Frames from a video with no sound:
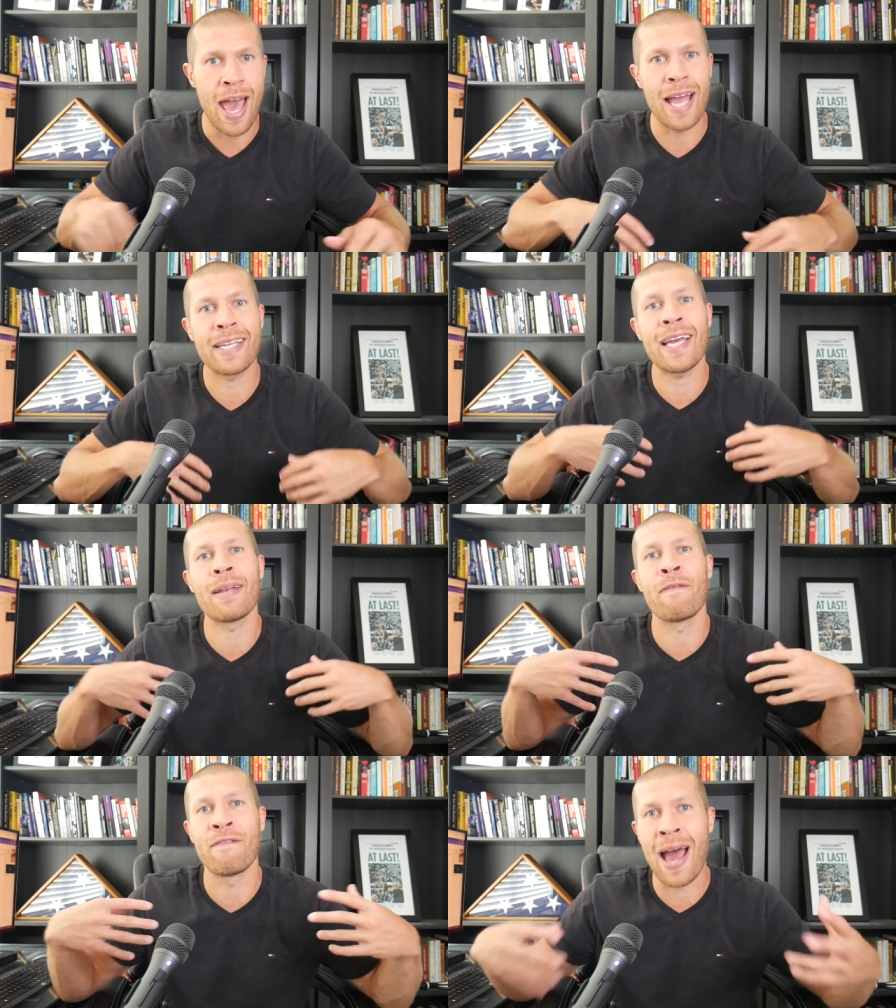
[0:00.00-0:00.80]
and get
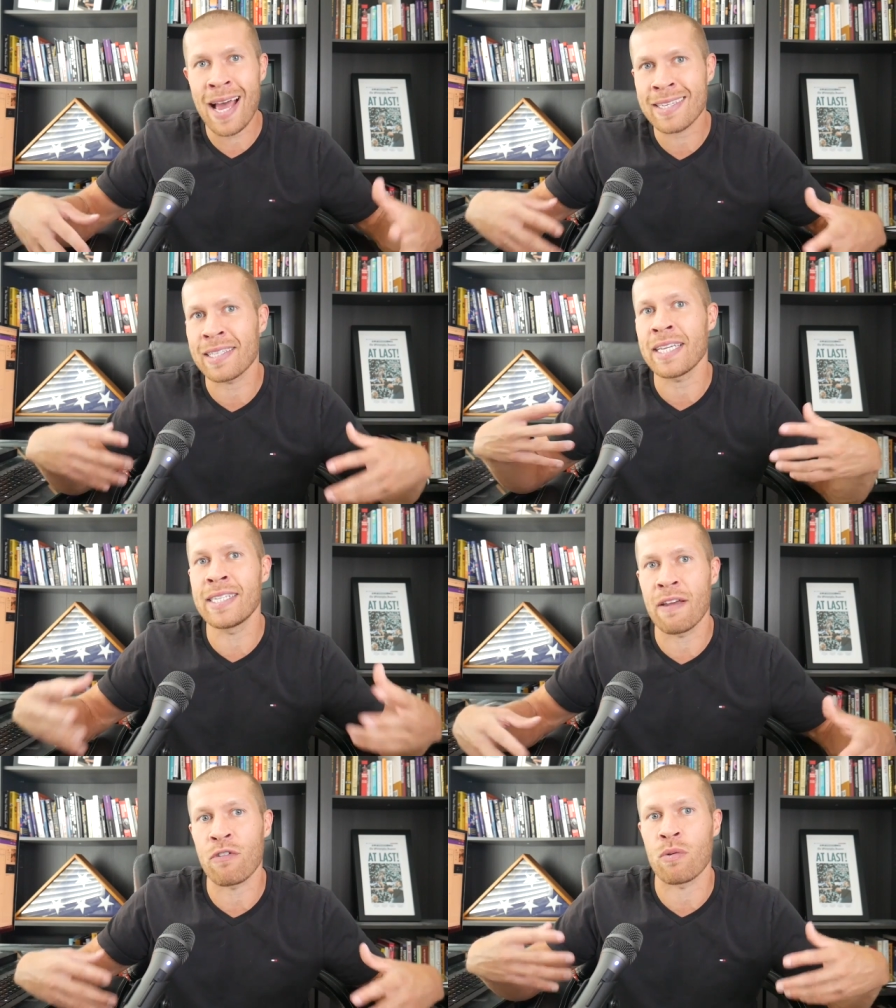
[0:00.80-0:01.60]
vastly
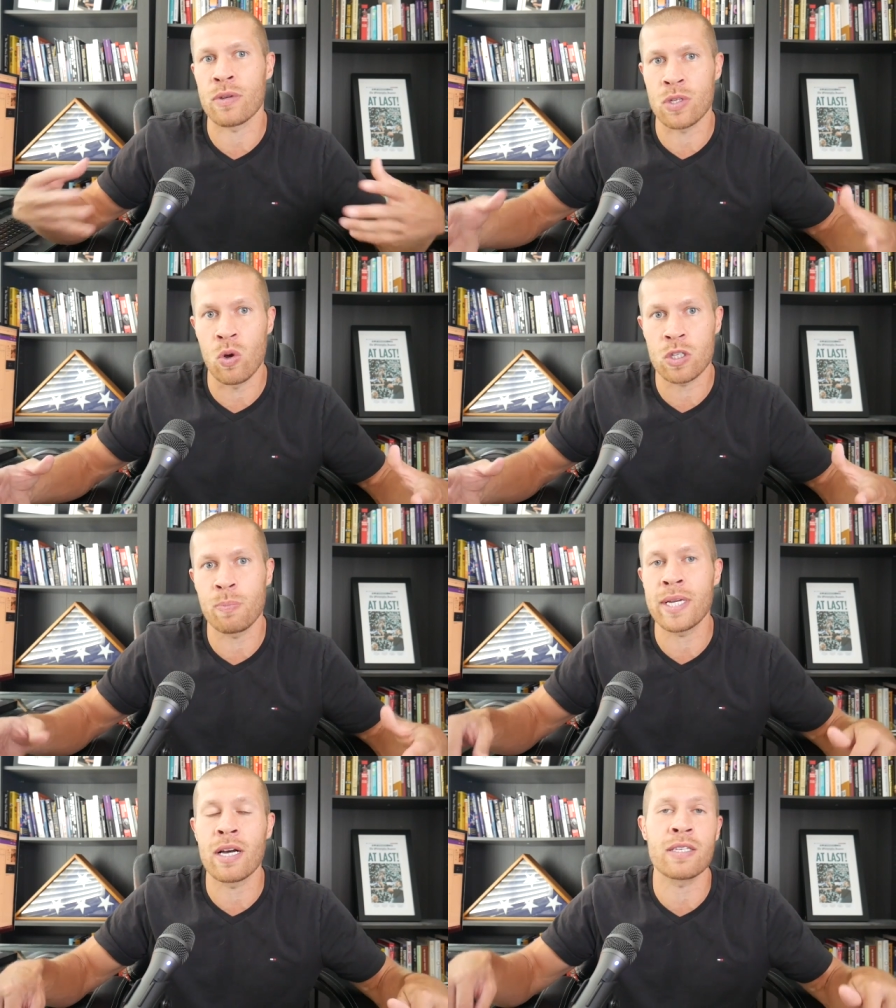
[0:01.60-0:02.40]
different results
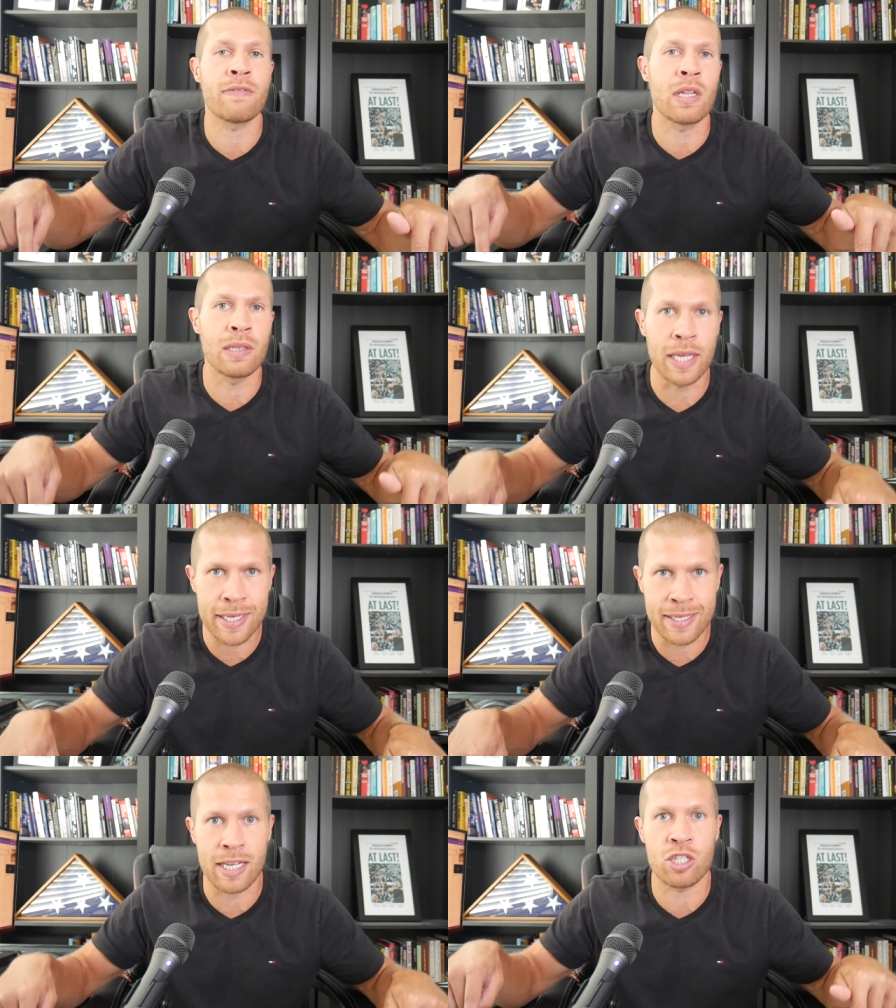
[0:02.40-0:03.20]
because of the listing